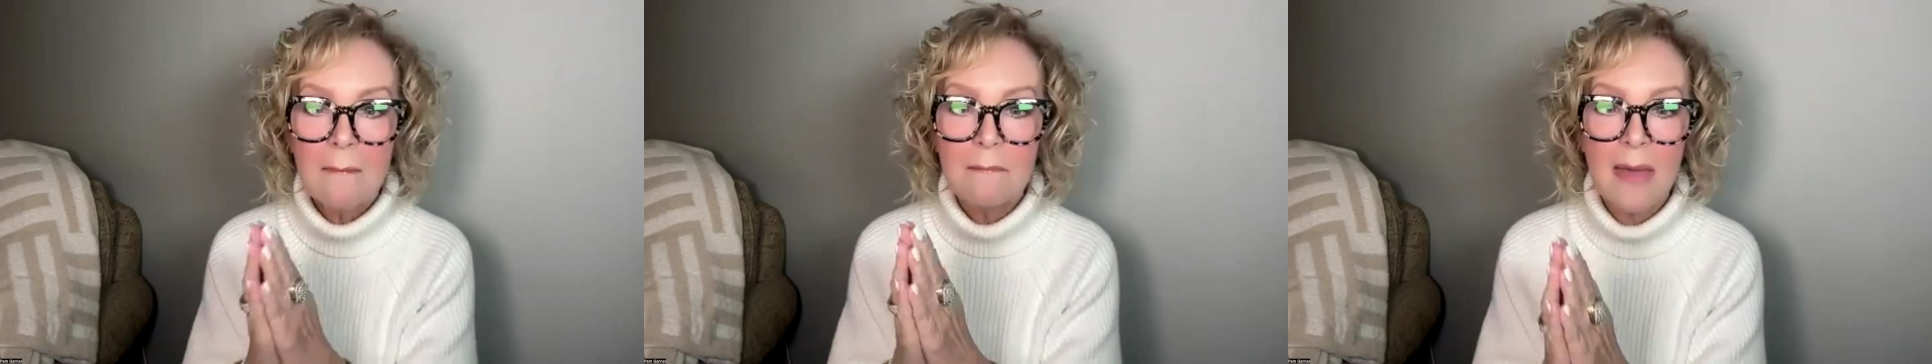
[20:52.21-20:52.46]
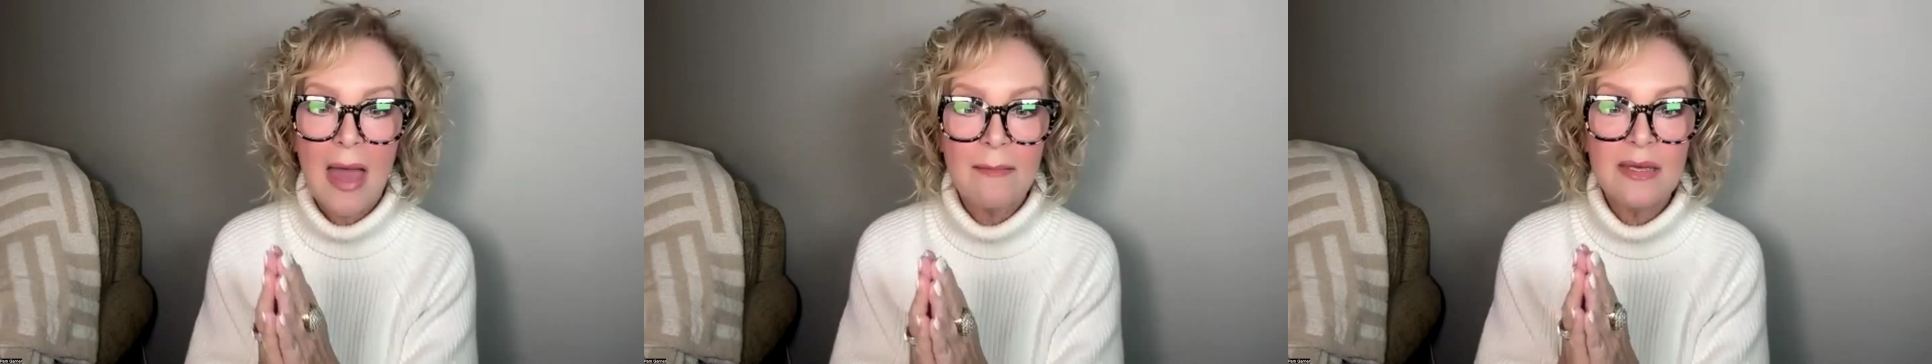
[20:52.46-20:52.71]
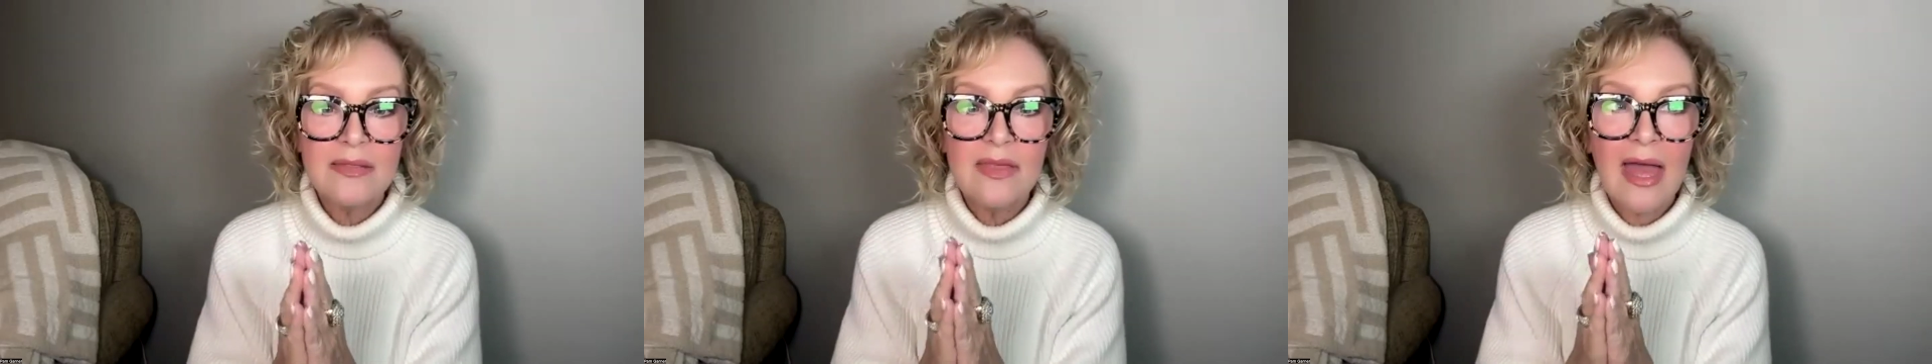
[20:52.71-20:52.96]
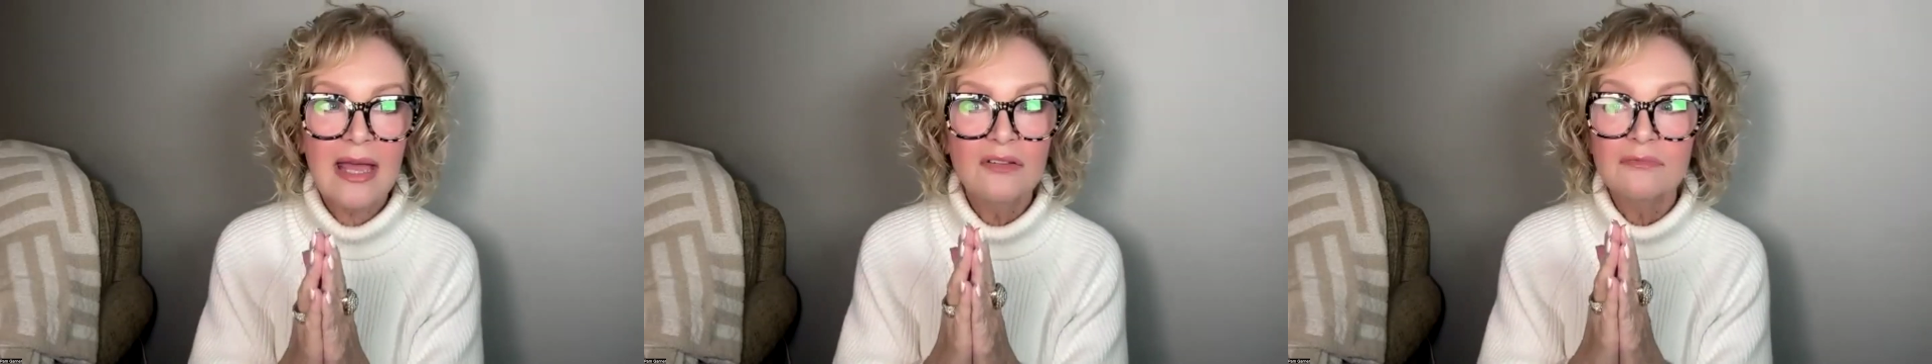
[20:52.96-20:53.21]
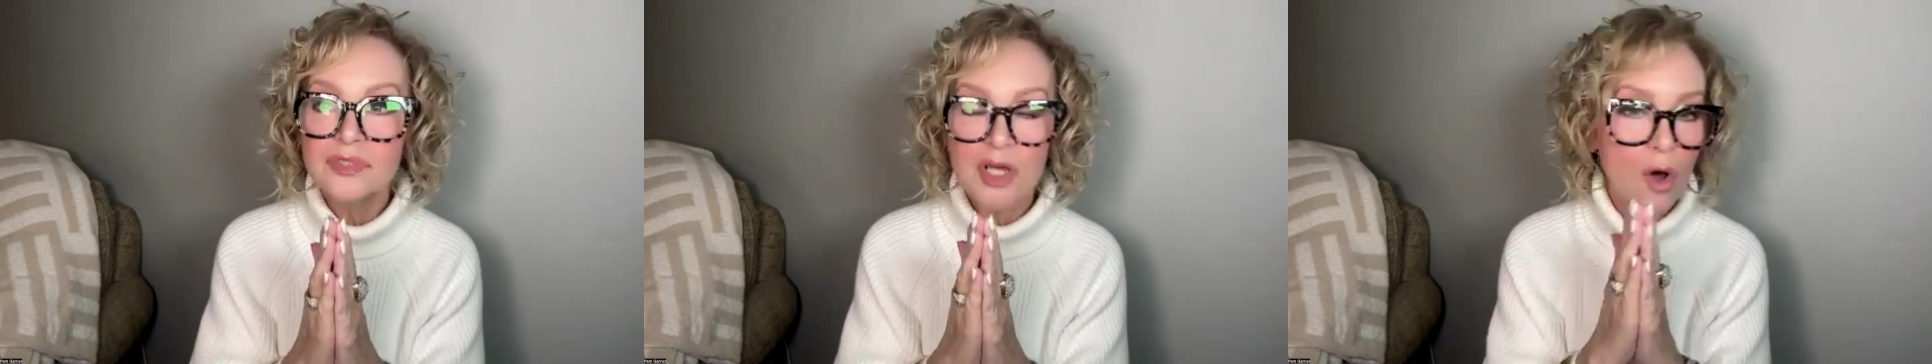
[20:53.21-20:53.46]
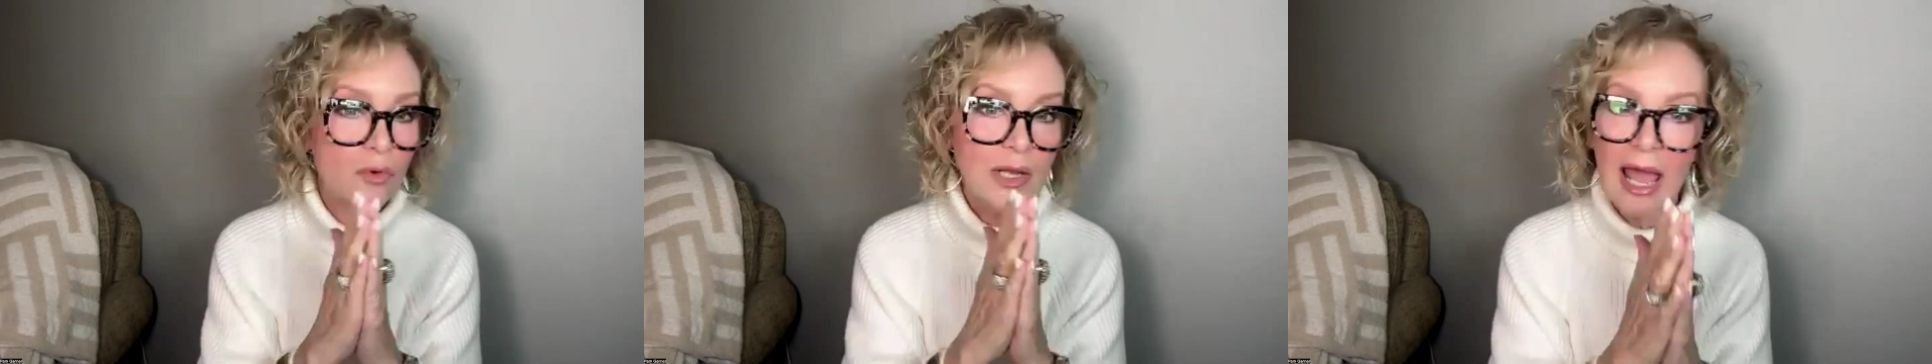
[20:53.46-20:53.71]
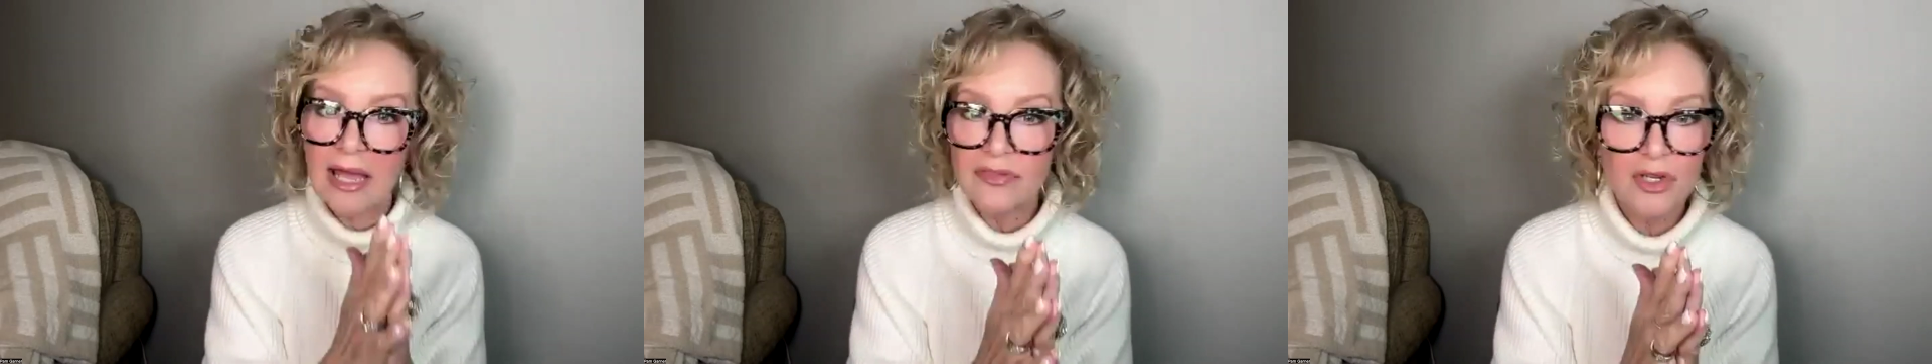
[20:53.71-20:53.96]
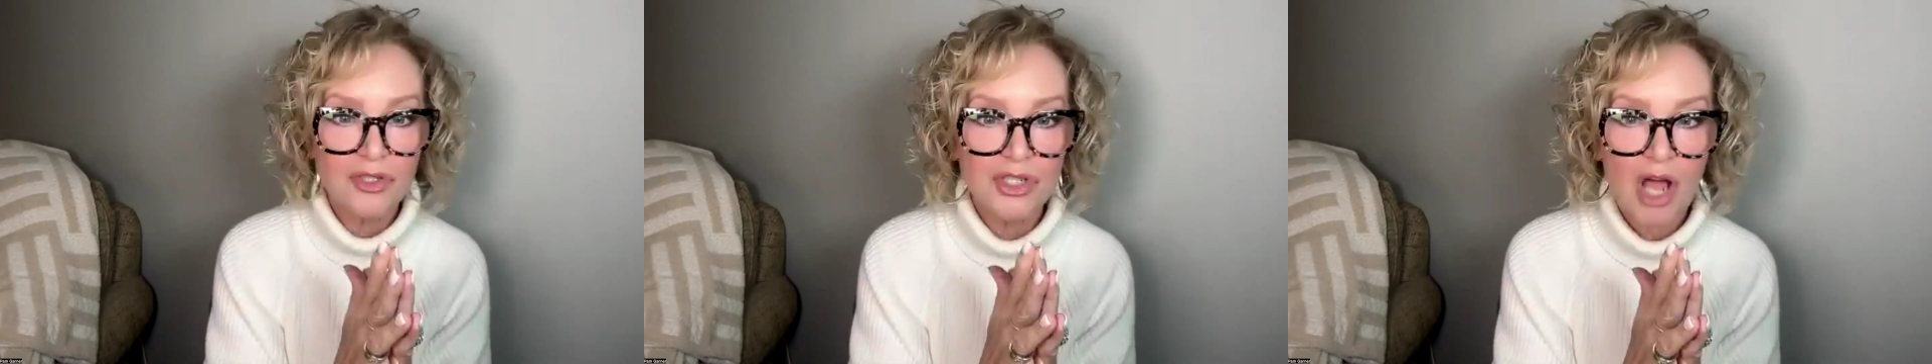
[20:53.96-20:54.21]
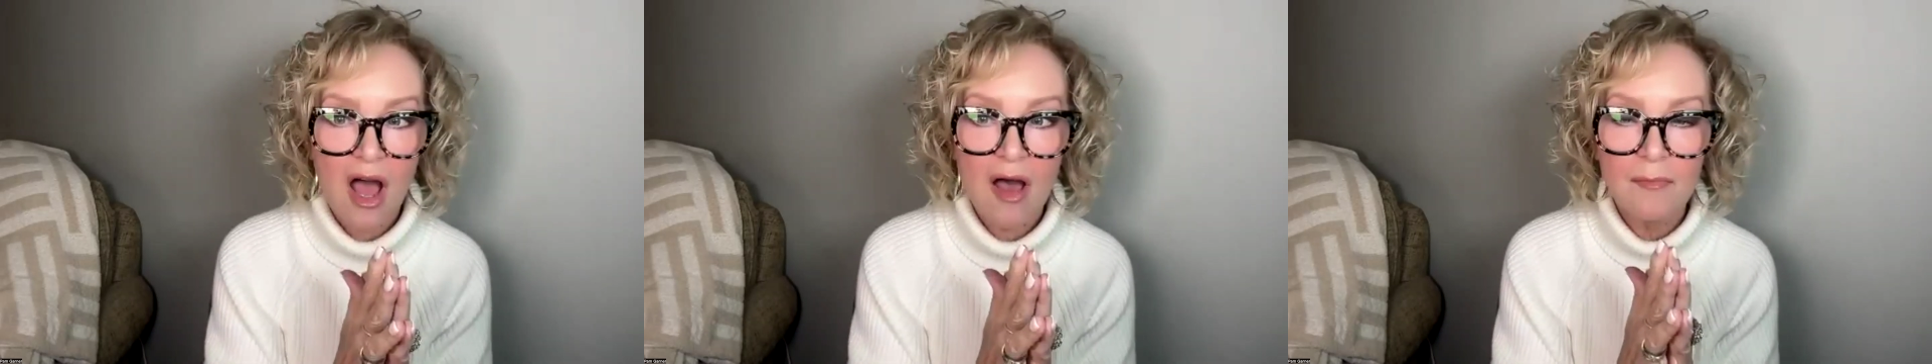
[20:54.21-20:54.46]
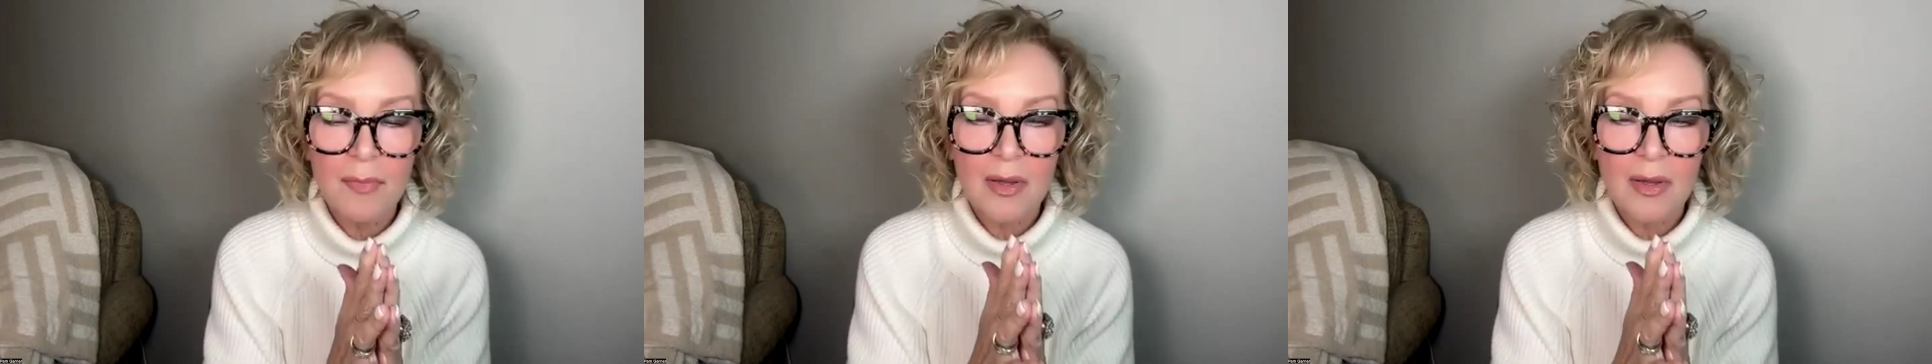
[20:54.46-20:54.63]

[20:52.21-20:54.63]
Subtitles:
Maybe they don't hate their job,